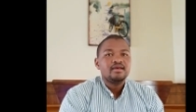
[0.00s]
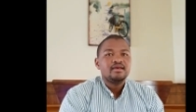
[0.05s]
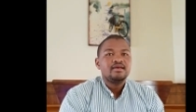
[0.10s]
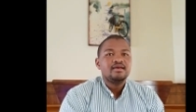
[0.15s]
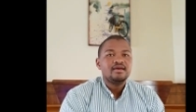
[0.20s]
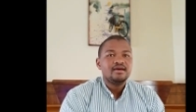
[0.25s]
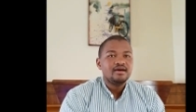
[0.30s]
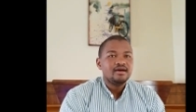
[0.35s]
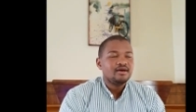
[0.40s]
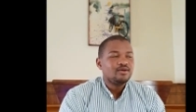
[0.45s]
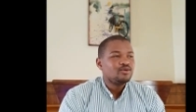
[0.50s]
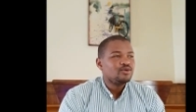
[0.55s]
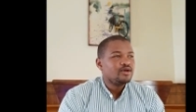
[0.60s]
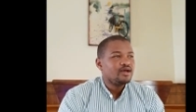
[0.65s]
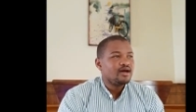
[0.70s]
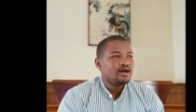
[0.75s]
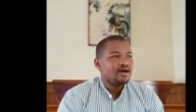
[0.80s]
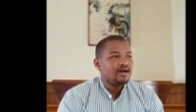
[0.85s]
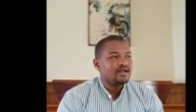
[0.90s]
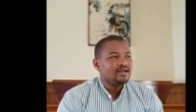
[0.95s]
Here
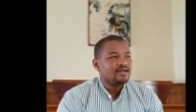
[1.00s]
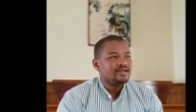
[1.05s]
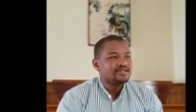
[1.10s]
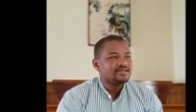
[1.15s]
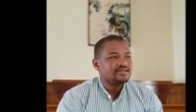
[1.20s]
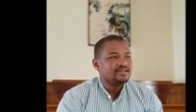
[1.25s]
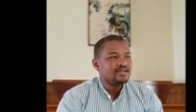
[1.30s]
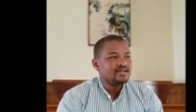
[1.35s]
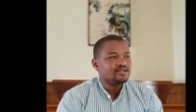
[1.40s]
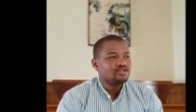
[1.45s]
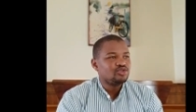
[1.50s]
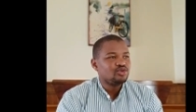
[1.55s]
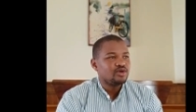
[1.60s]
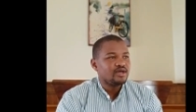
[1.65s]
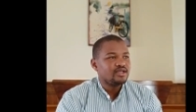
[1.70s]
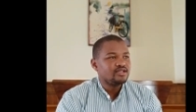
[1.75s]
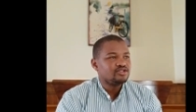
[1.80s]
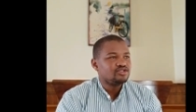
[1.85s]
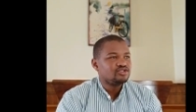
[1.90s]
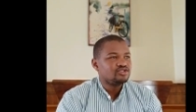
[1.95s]
we are listening
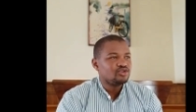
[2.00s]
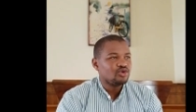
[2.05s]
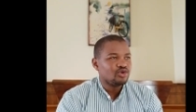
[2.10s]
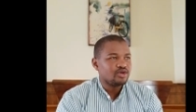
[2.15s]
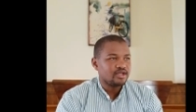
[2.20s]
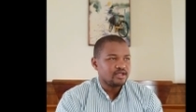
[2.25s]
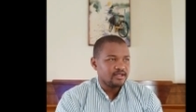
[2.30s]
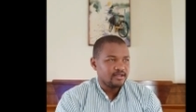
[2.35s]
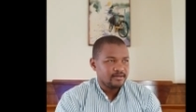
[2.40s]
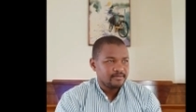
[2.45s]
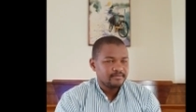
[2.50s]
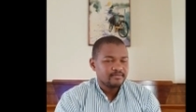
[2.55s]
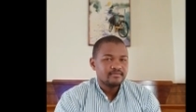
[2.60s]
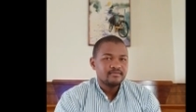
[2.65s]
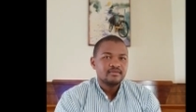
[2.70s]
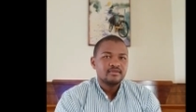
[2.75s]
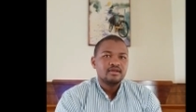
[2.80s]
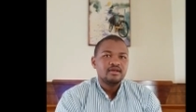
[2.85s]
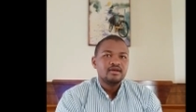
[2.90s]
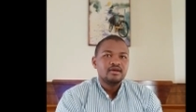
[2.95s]
to a story
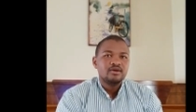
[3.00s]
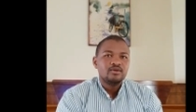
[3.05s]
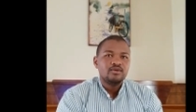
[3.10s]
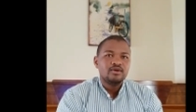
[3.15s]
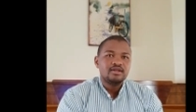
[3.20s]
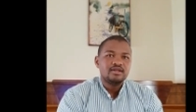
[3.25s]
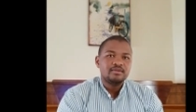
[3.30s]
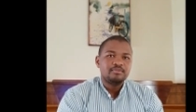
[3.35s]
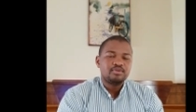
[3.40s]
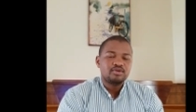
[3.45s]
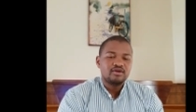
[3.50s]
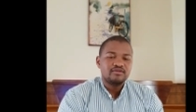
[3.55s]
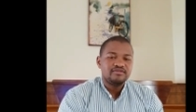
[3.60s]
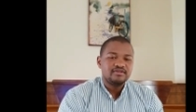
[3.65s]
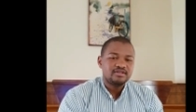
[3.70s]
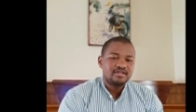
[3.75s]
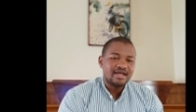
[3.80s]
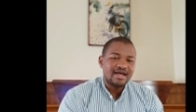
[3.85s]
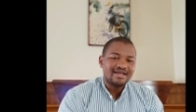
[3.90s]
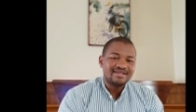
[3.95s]
where the
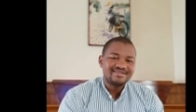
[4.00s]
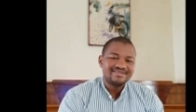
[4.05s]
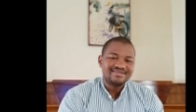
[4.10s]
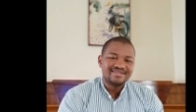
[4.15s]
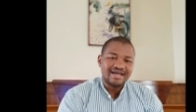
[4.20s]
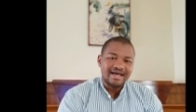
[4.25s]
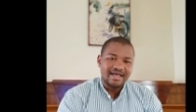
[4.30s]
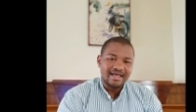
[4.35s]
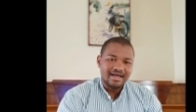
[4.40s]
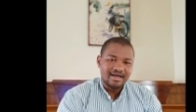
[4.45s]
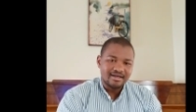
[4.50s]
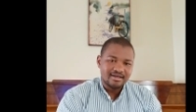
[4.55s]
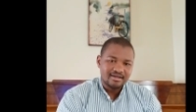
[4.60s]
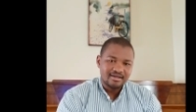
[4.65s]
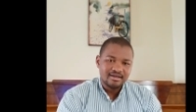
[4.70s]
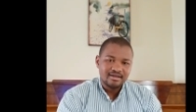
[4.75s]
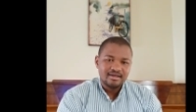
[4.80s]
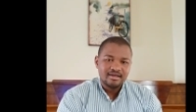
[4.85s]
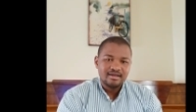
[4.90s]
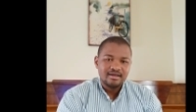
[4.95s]
prophet Isaiah
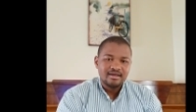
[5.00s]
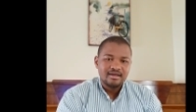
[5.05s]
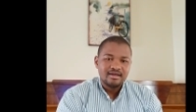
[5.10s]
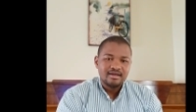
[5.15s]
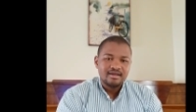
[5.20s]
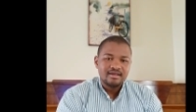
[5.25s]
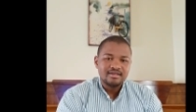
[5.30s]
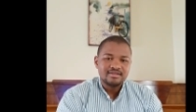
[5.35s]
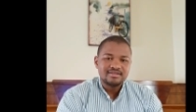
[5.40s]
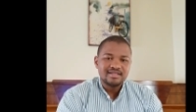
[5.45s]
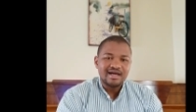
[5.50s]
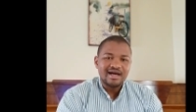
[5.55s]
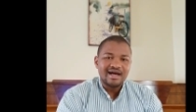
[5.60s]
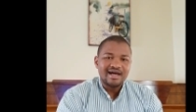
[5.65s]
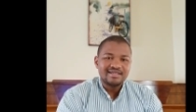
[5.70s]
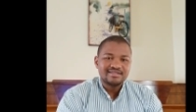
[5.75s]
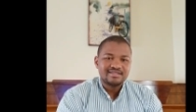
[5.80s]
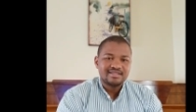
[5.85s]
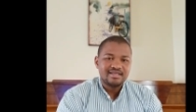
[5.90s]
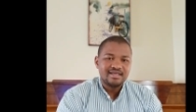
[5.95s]
is
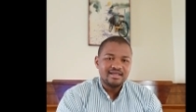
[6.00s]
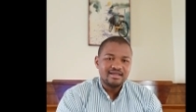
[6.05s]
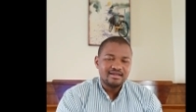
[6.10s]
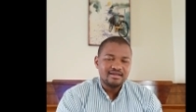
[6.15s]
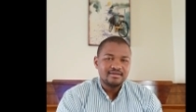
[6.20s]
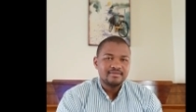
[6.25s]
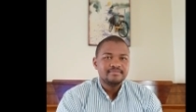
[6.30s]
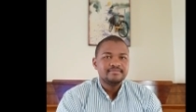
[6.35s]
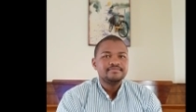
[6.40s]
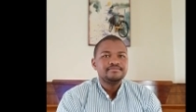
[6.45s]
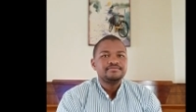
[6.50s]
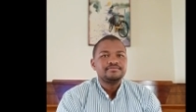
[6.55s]
asking